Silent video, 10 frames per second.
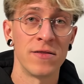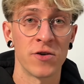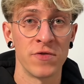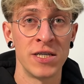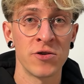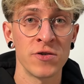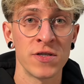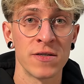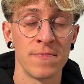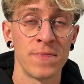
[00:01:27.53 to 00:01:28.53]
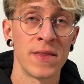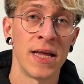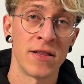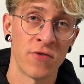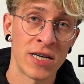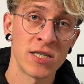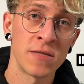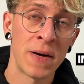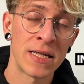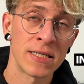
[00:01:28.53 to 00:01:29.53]
The creatures, the interaction
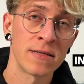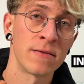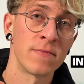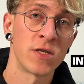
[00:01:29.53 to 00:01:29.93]
spells,